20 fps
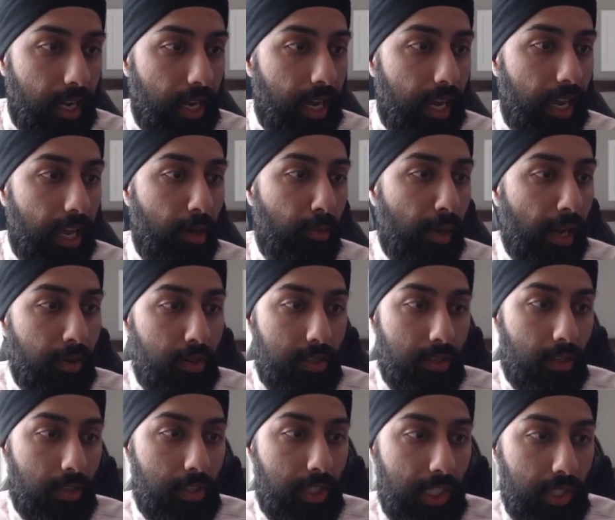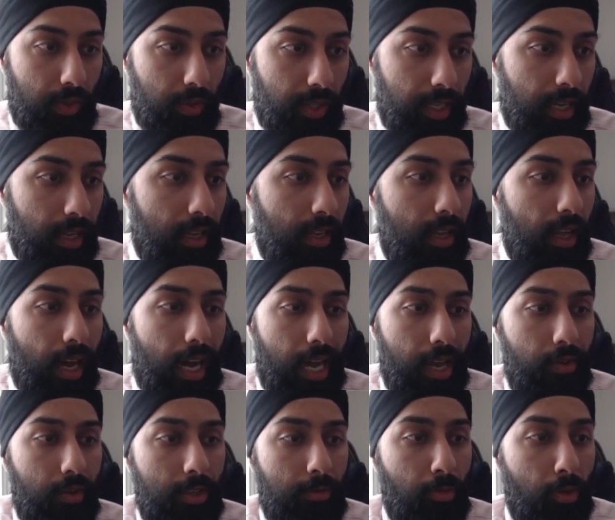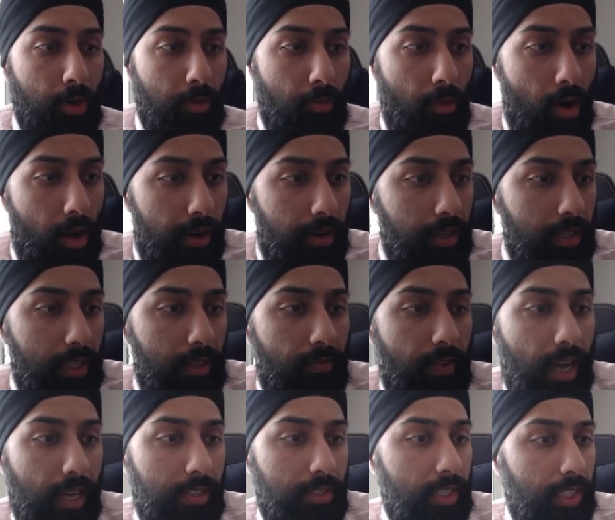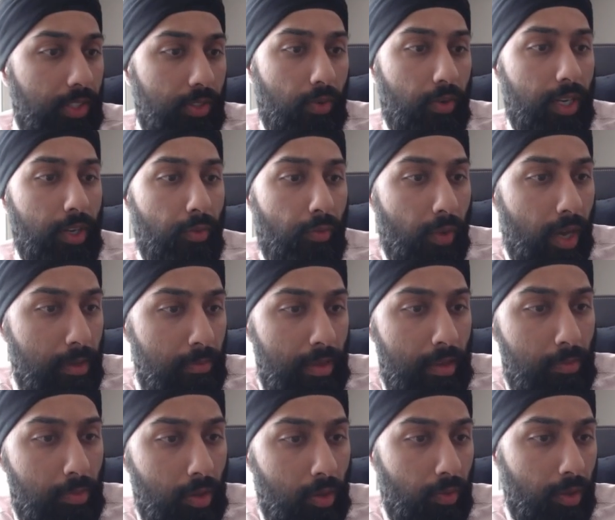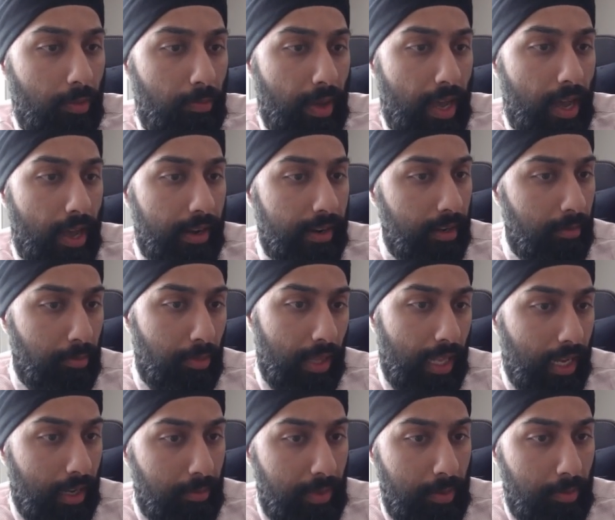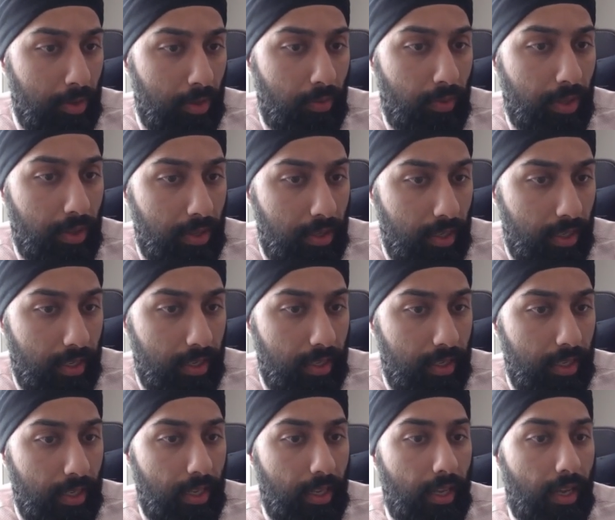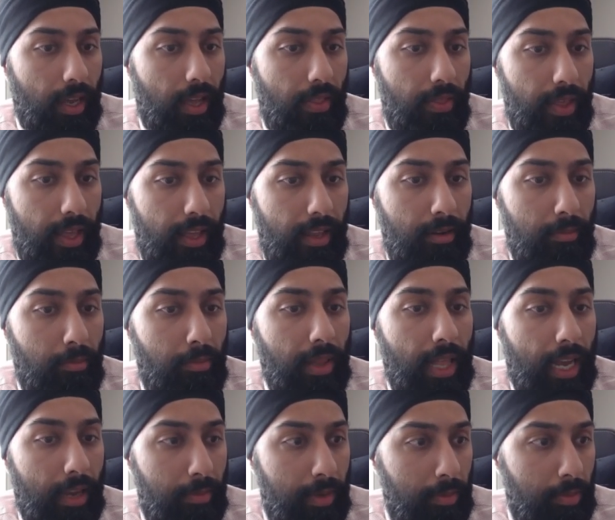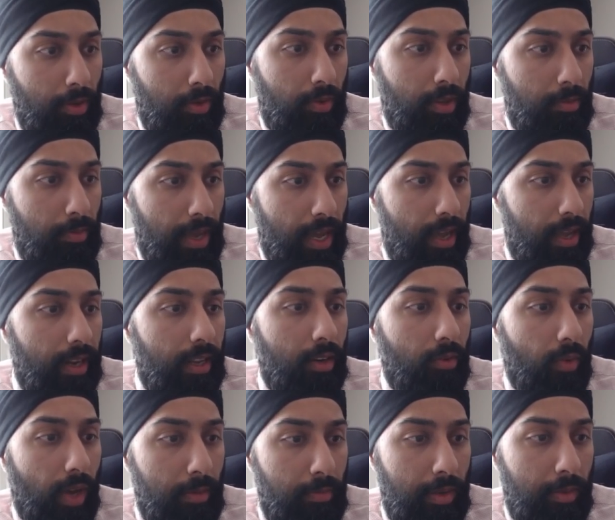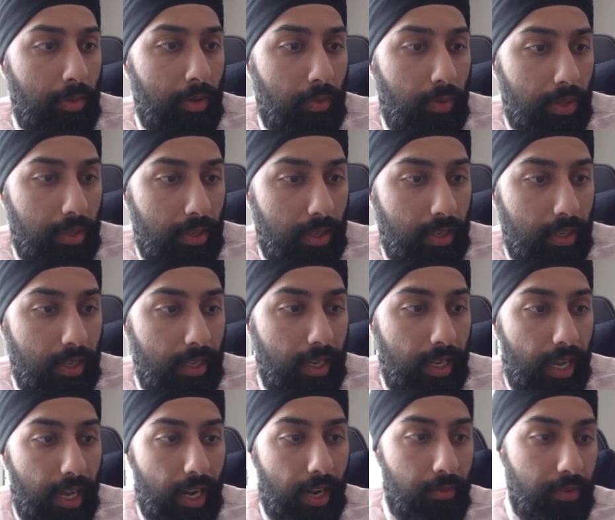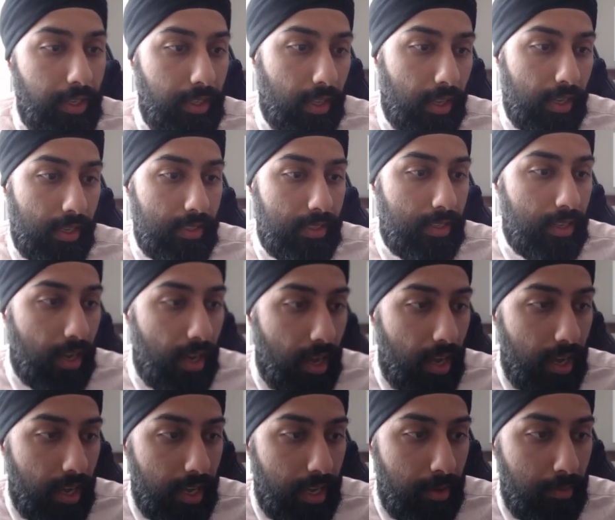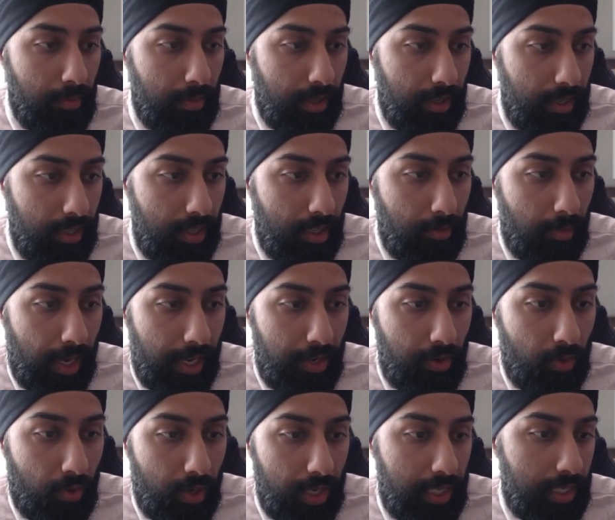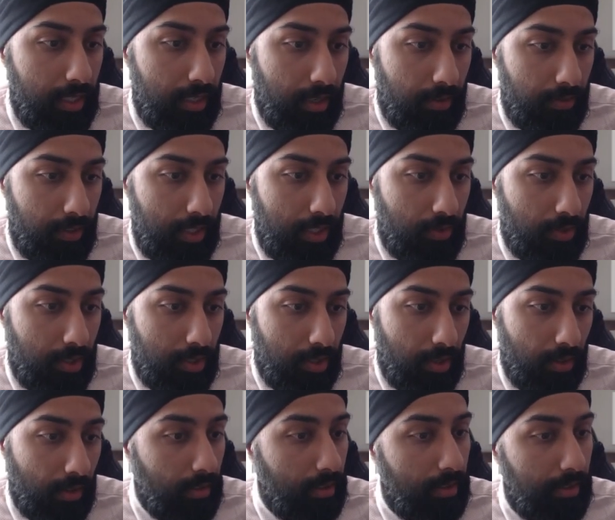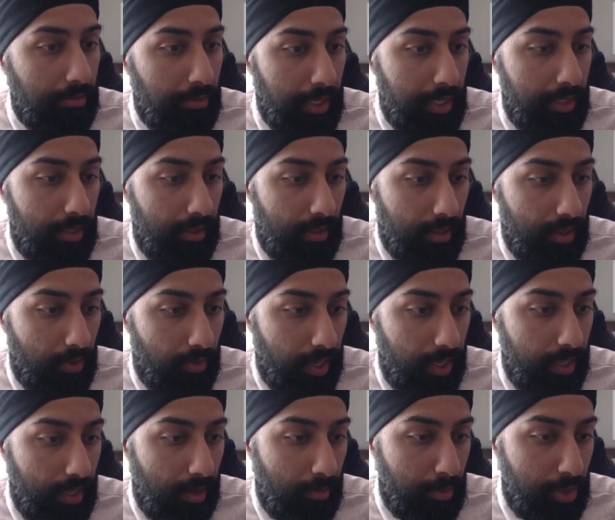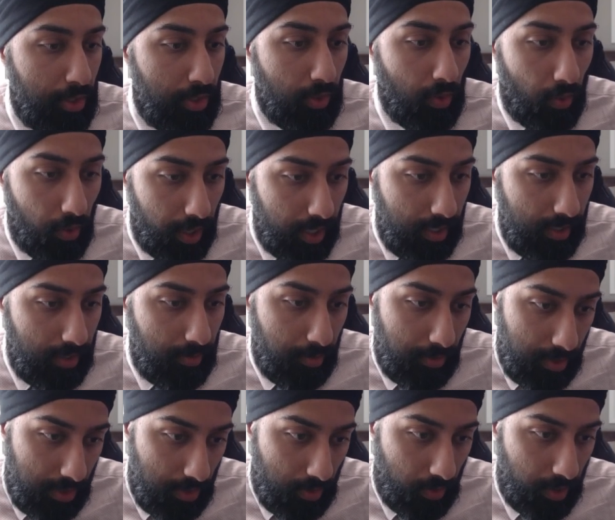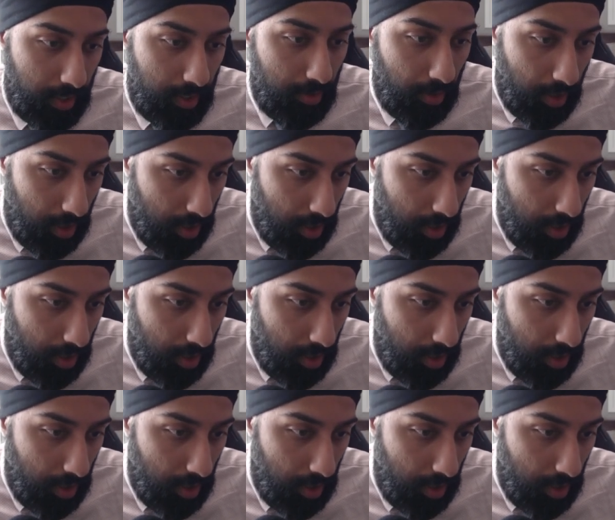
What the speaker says: and my results showed that I was more moderately faster at sorting white people with bad and black people with good than black people with bad and white people with good. And I realized I'm in the minority of these results right here, right? A majority sorted